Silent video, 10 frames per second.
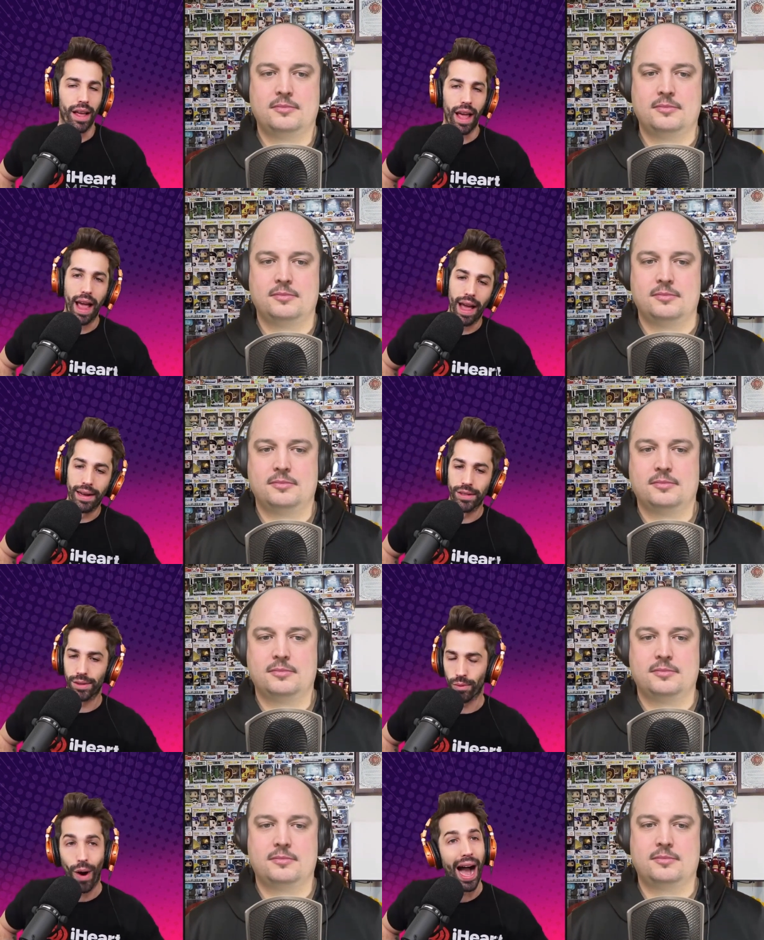Speaker 1: And
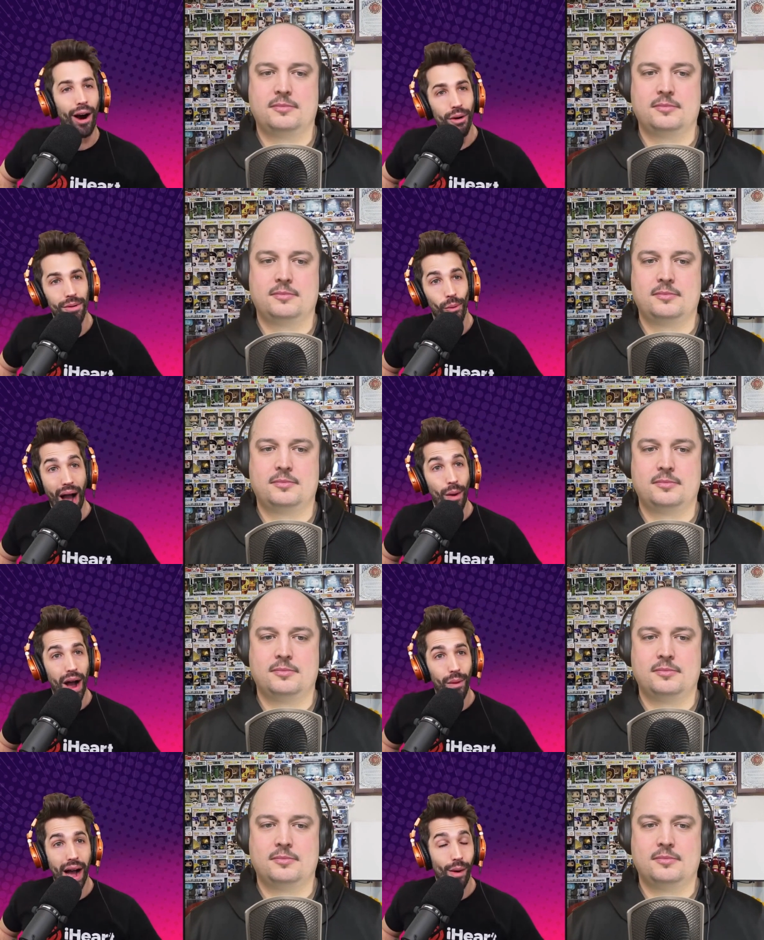wow, wow,
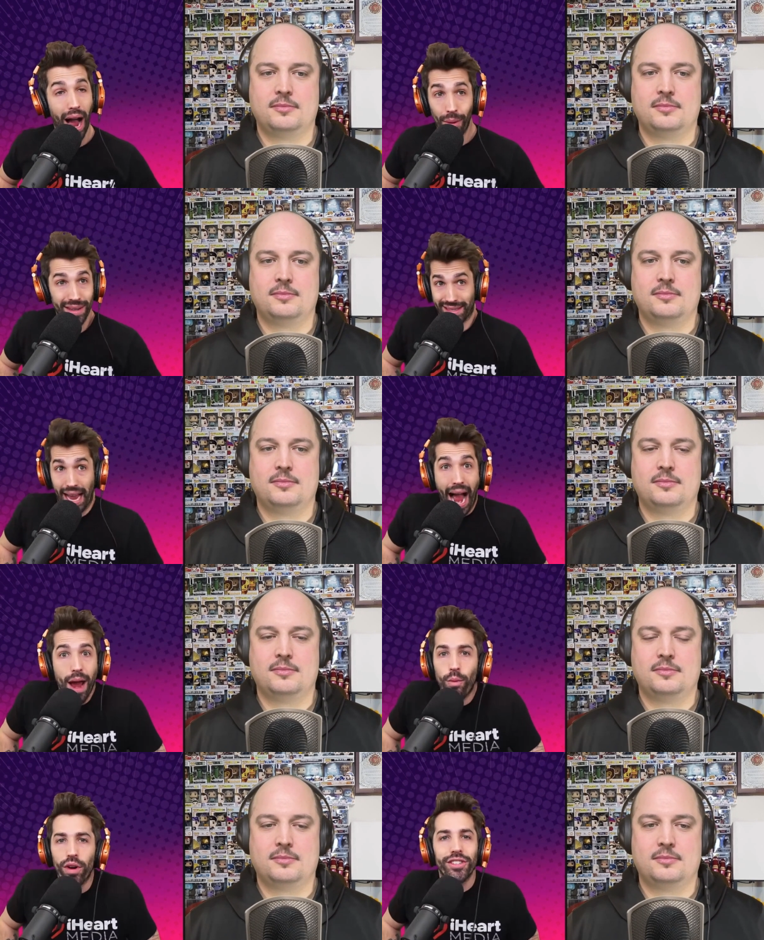wow, wow. I was I
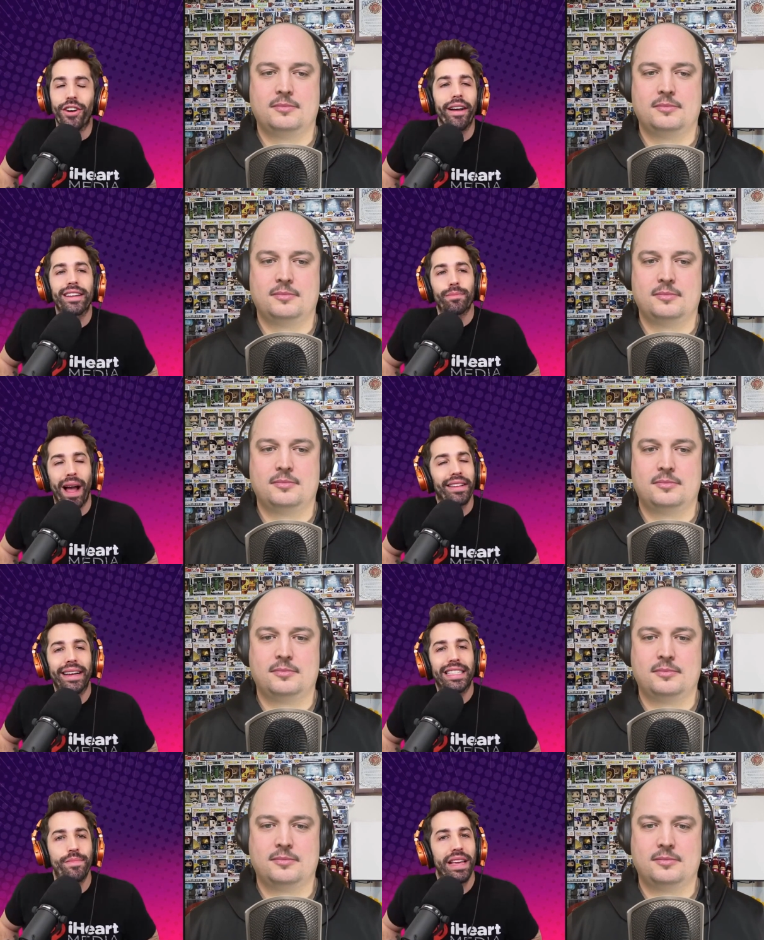was not expecting
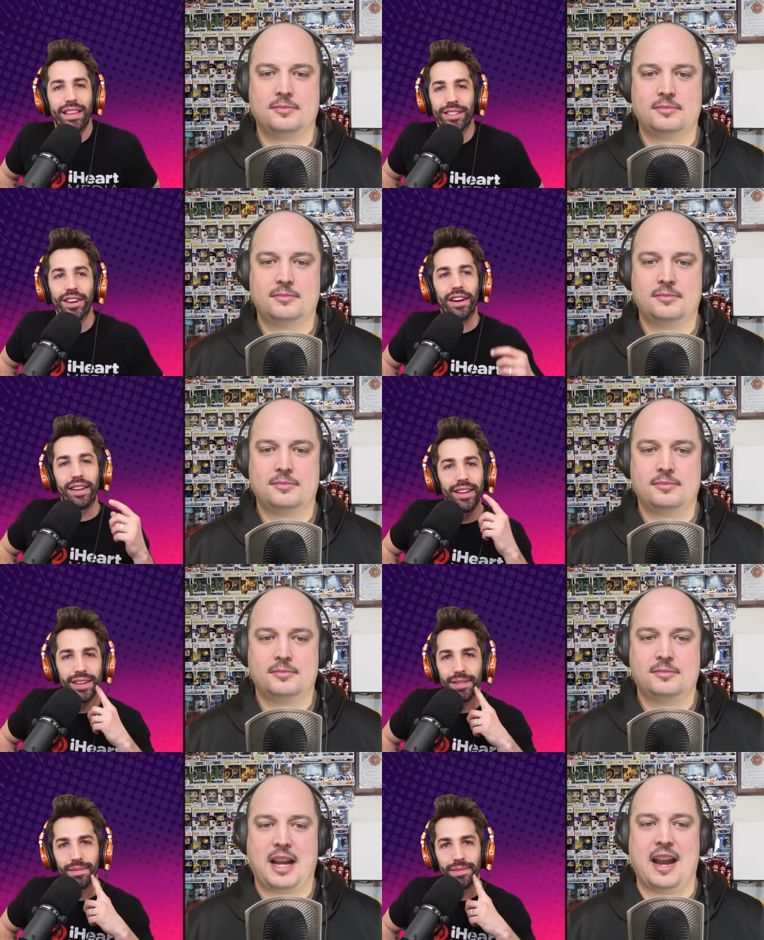it to be this good.
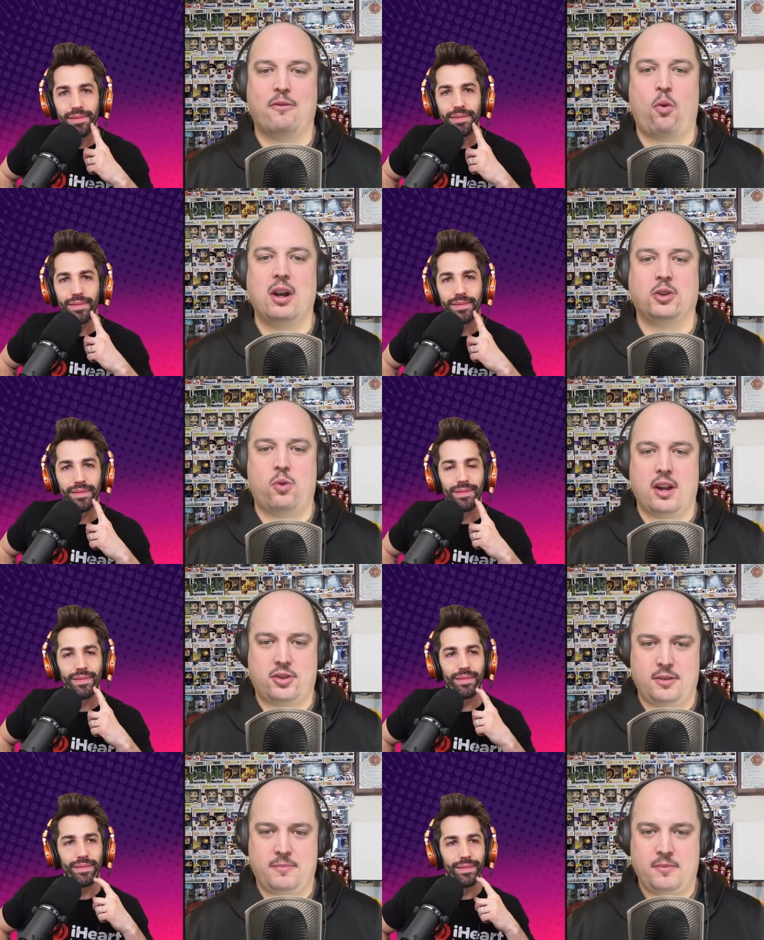I have
Speaker 2: one
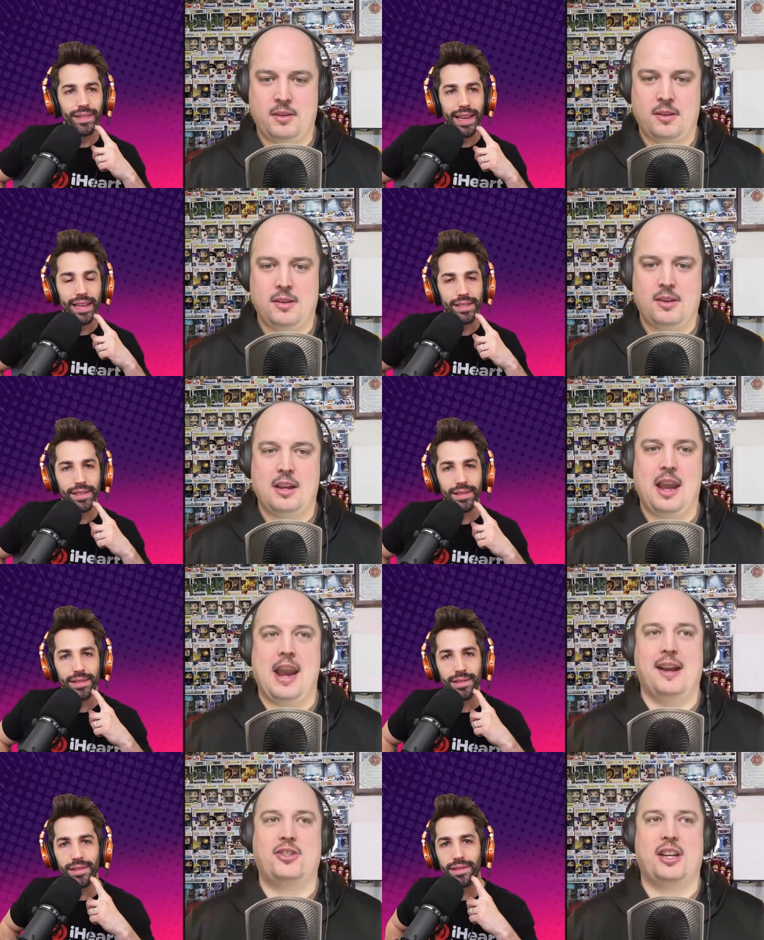question. Yes.
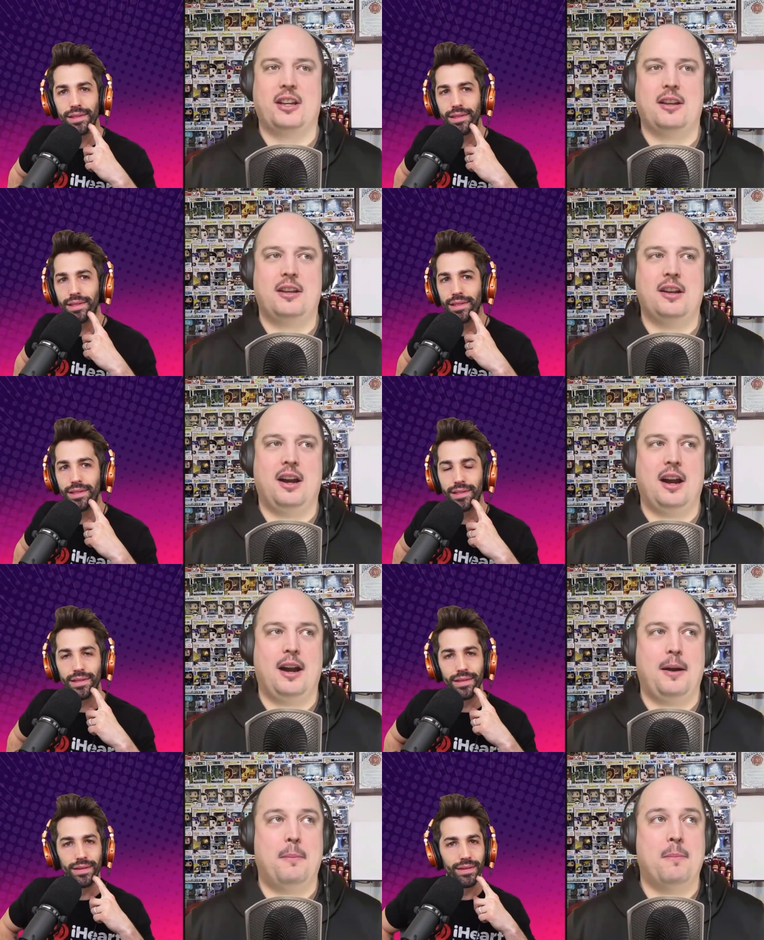Is it
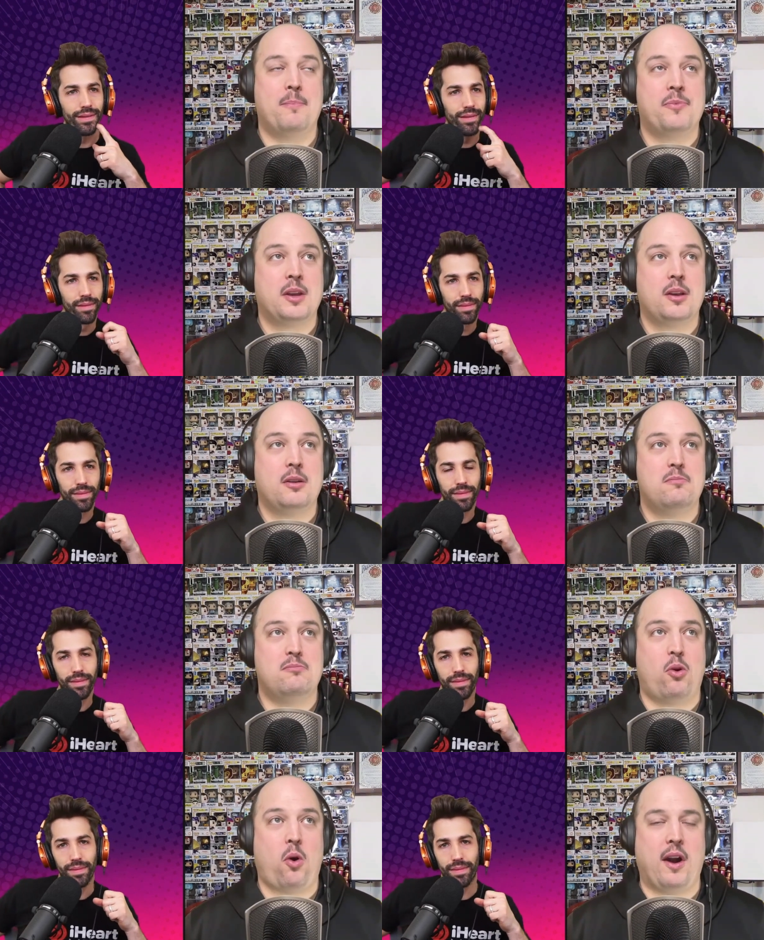um
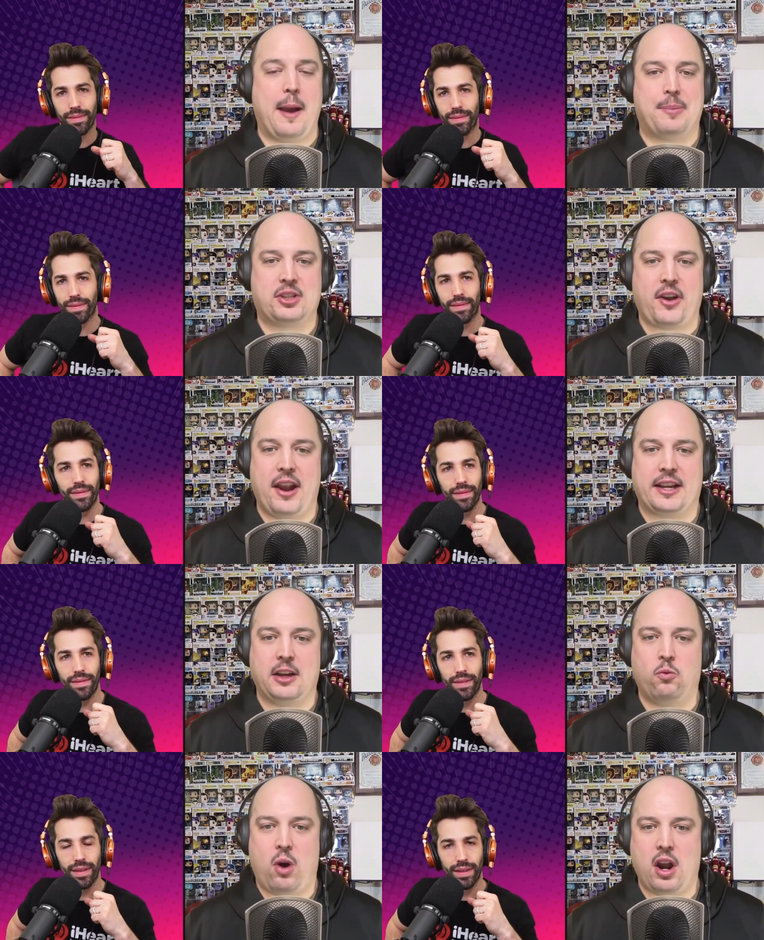more episodic
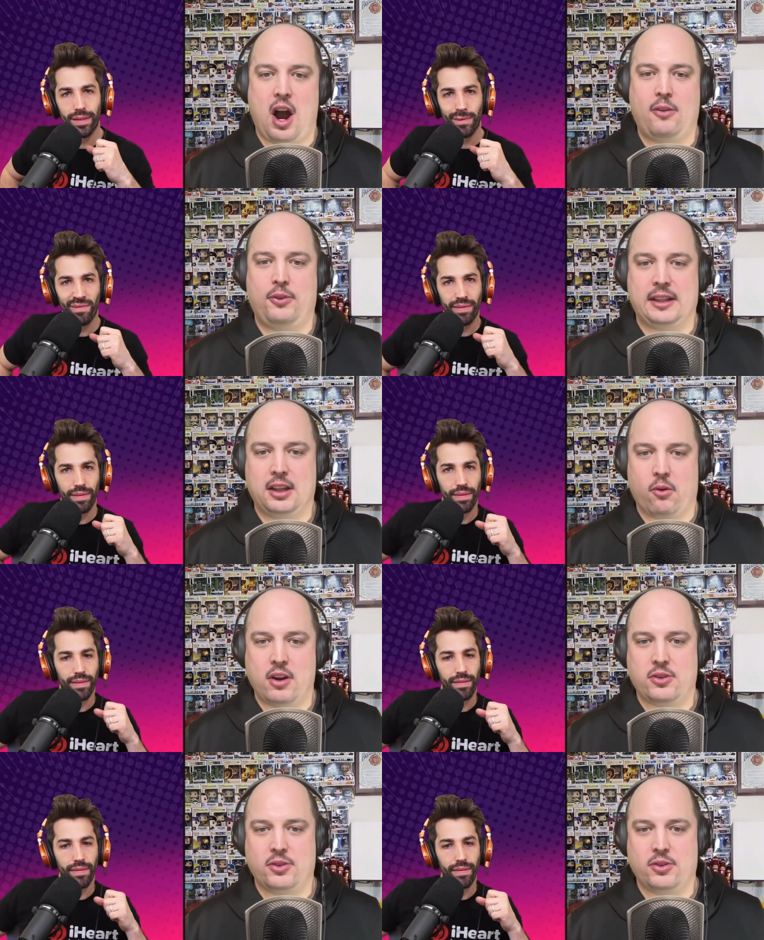and one off like the original